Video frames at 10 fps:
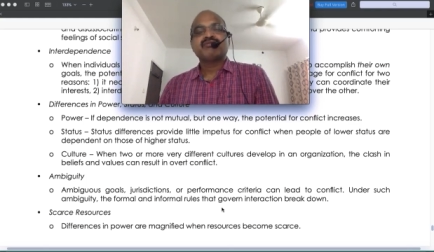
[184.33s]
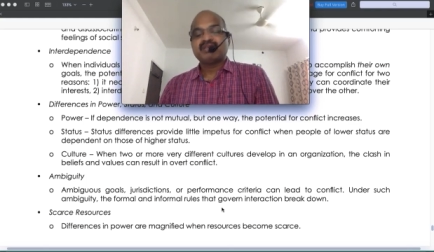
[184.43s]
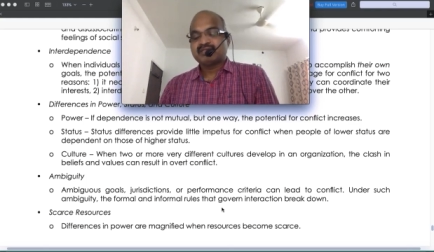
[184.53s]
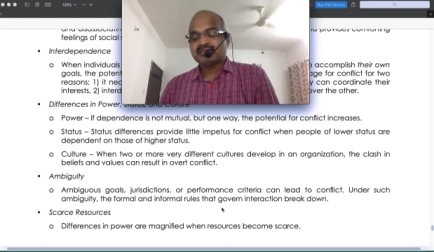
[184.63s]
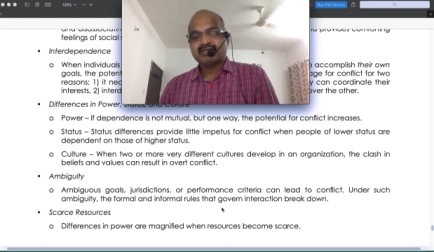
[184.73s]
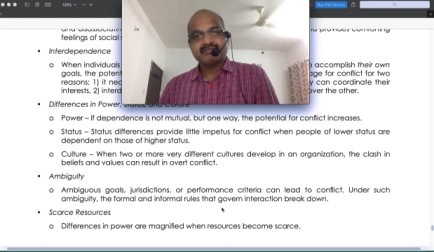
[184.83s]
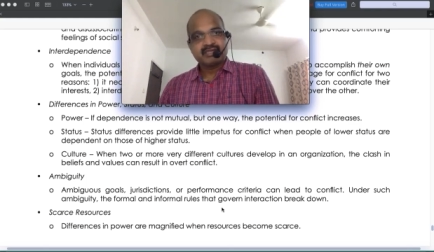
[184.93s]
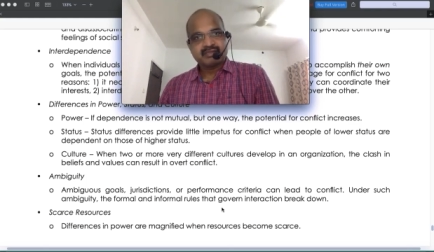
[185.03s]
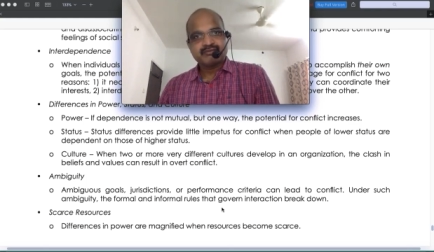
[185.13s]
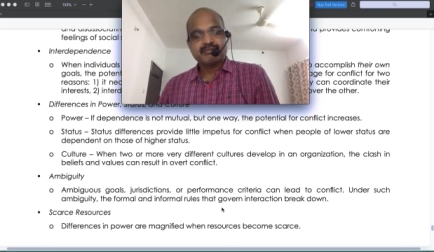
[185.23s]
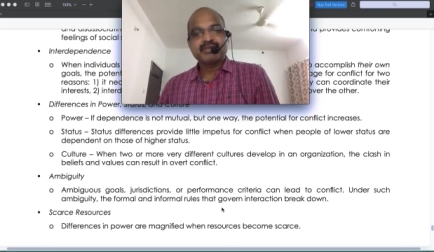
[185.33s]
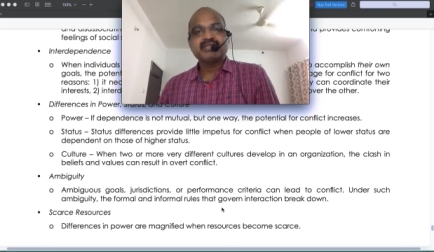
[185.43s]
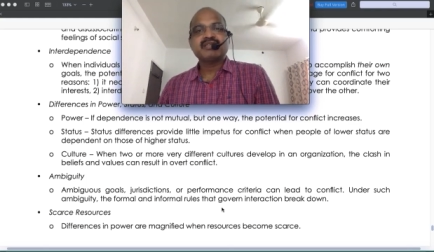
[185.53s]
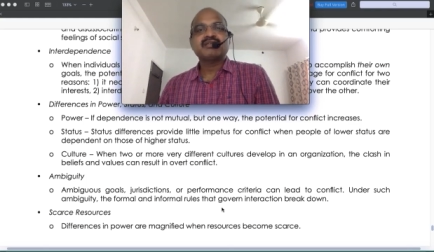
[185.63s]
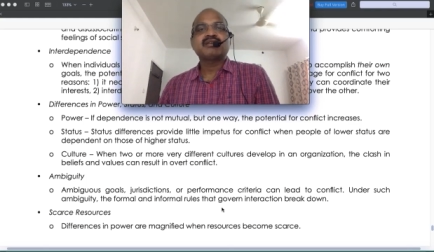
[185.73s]
when there's a difference of
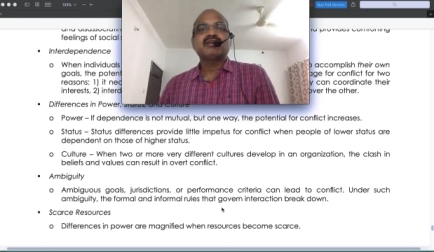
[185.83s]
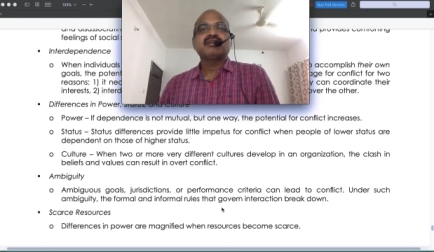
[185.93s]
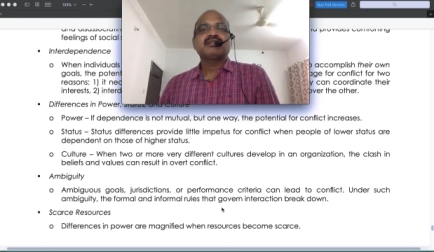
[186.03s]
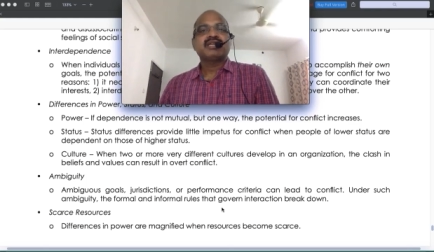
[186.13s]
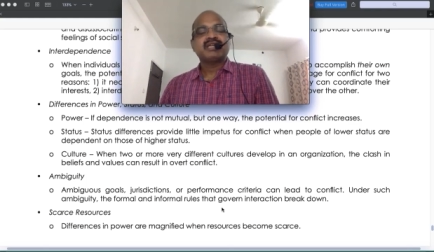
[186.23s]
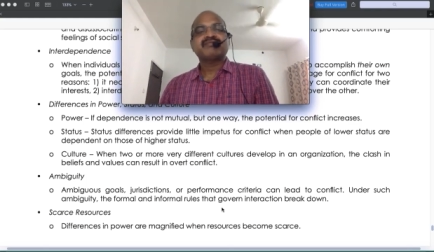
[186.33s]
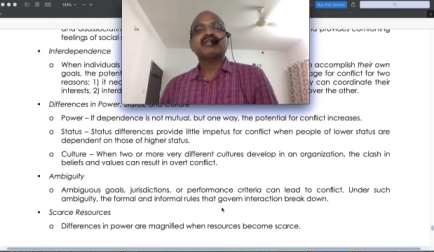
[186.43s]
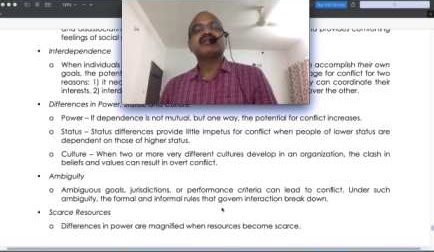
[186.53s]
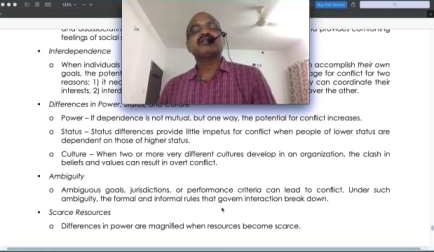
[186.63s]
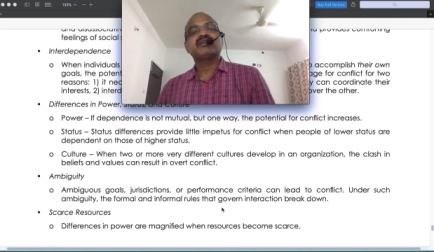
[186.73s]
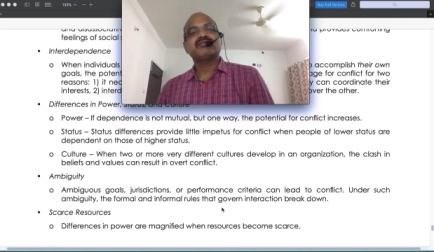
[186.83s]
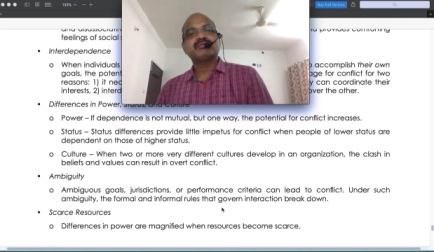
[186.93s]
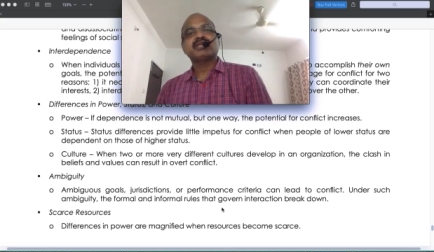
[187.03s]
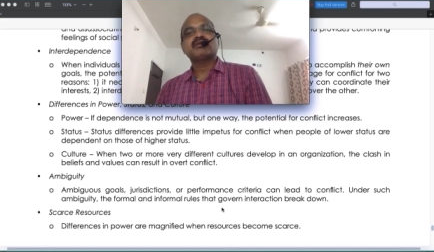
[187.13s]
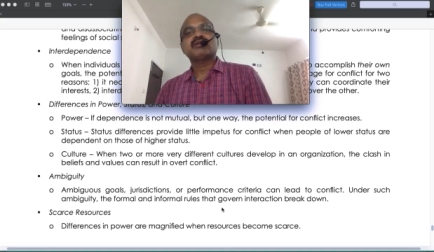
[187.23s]
opinion then definitely there will
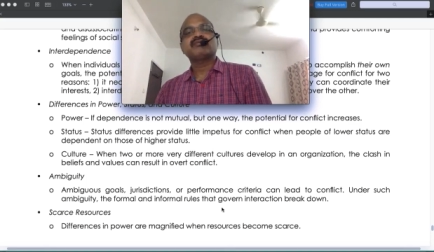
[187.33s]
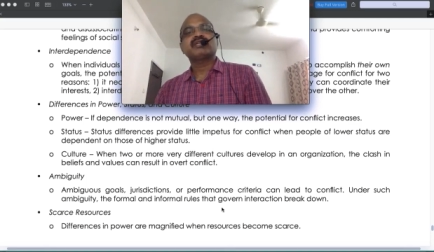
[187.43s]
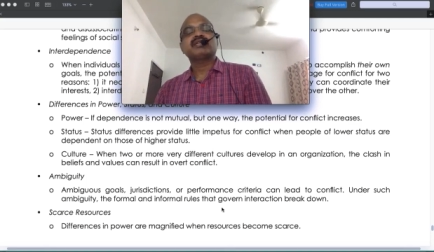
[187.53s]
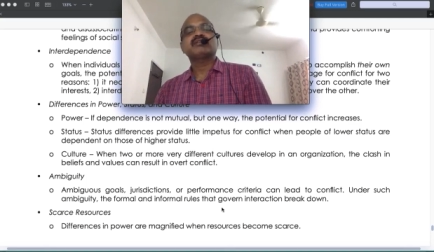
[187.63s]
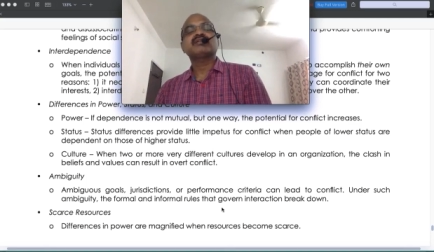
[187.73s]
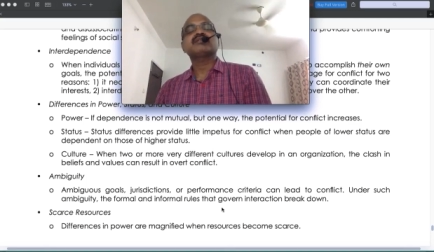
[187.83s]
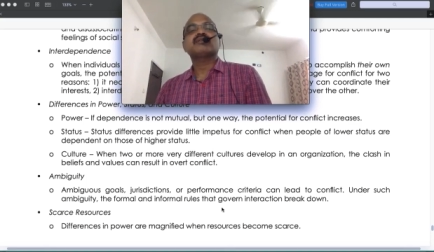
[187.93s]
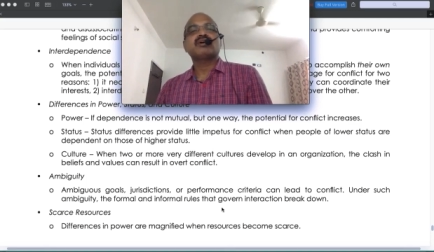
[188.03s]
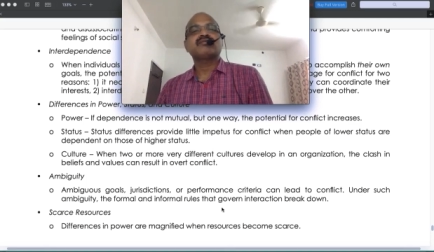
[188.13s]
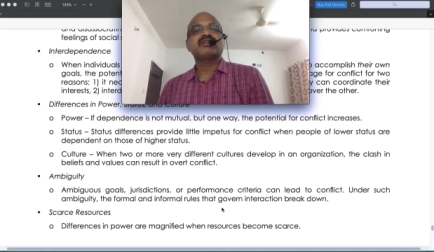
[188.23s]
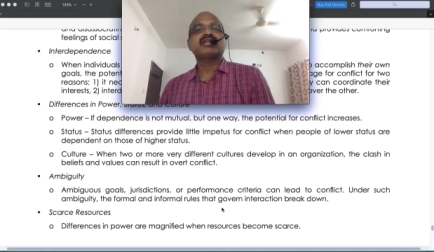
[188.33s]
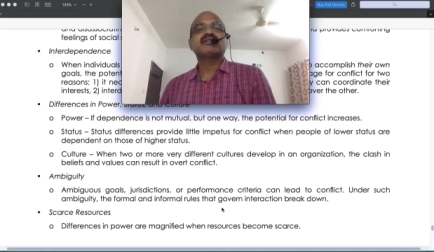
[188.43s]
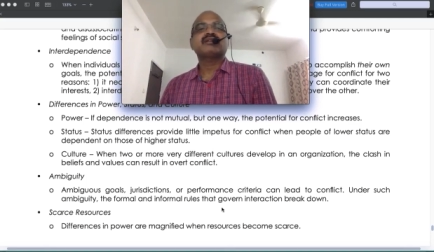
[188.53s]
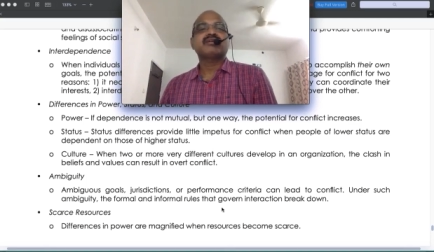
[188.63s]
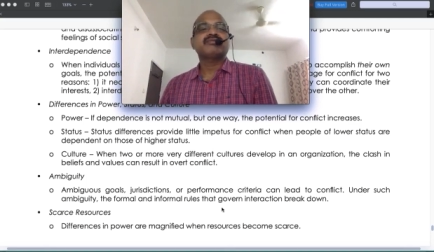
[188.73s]
be a conflict and this
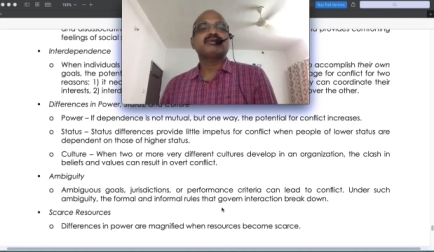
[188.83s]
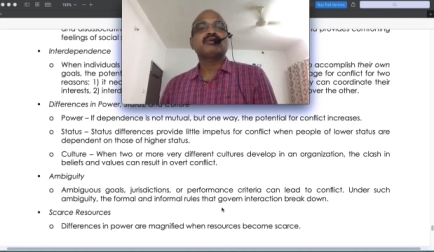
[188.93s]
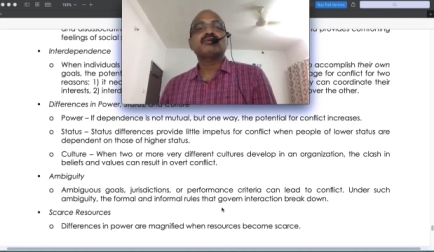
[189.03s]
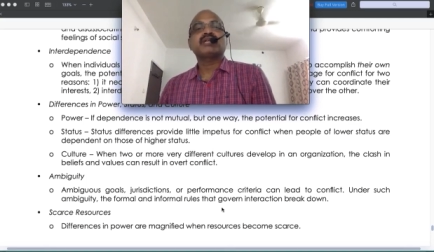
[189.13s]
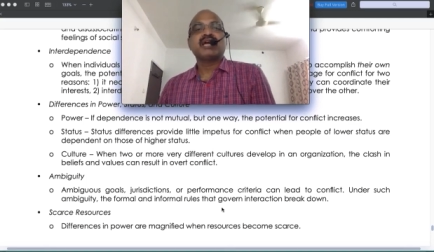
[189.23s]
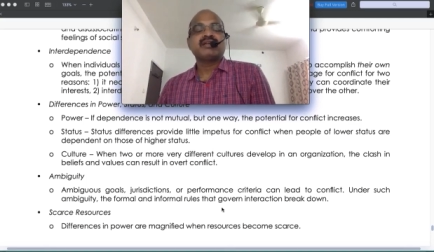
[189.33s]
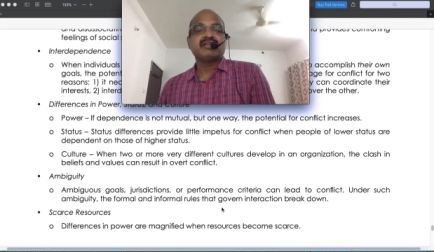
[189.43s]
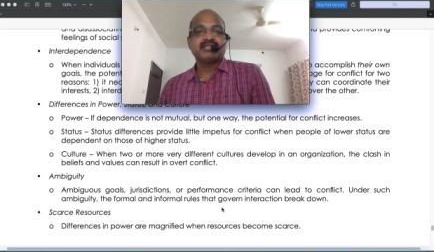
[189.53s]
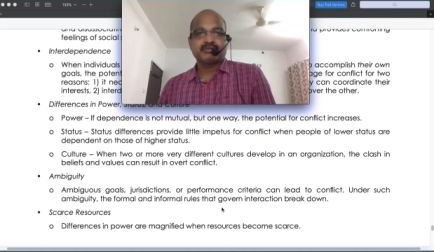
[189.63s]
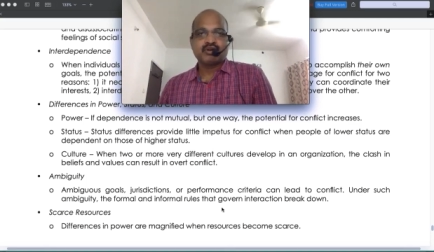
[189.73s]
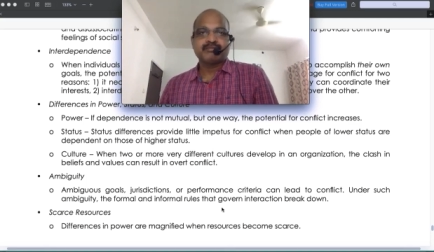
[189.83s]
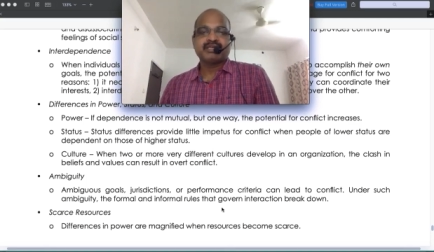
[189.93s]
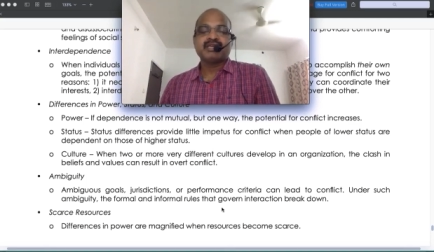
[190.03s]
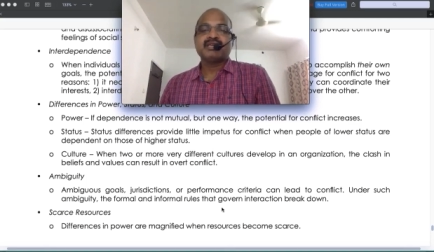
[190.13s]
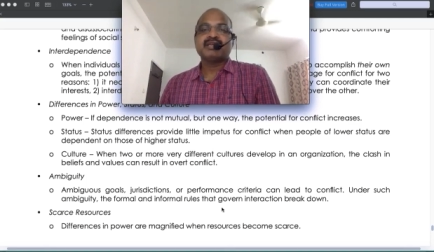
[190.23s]
conflict if you don't handle it
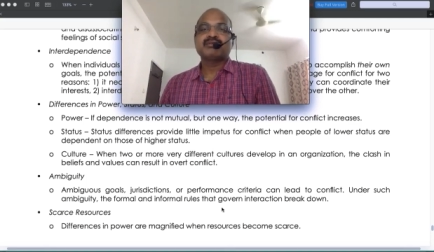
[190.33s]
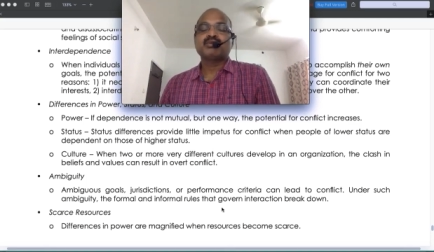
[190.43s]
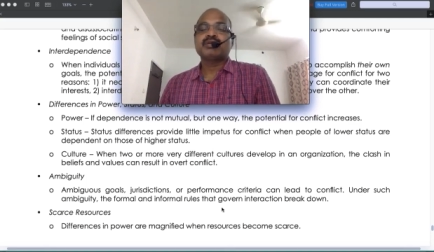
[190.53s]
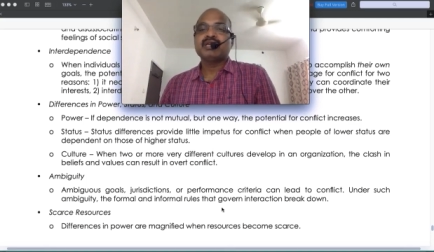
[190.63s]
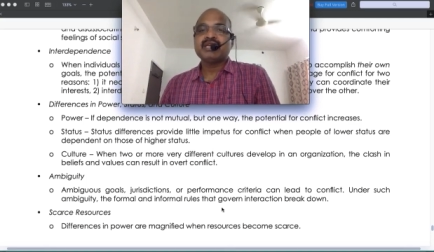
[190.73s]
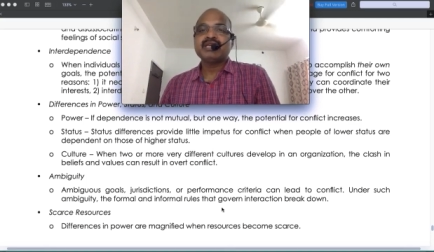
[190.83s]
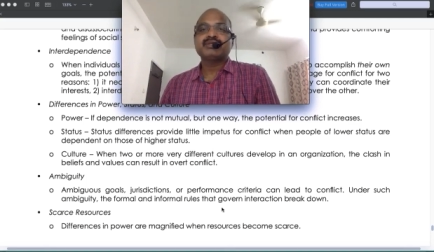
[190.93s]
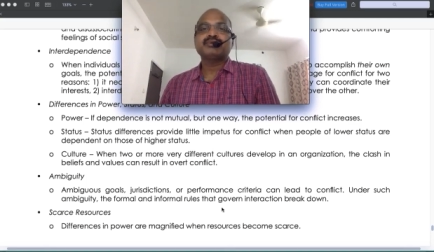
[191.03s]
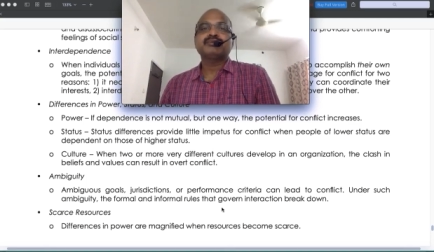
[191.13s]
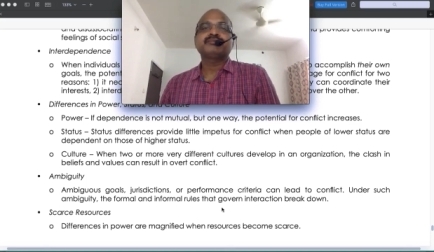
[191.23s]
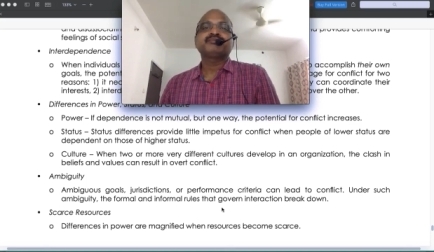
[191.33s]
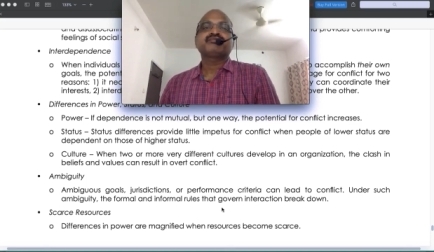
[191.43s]
properly it would lead to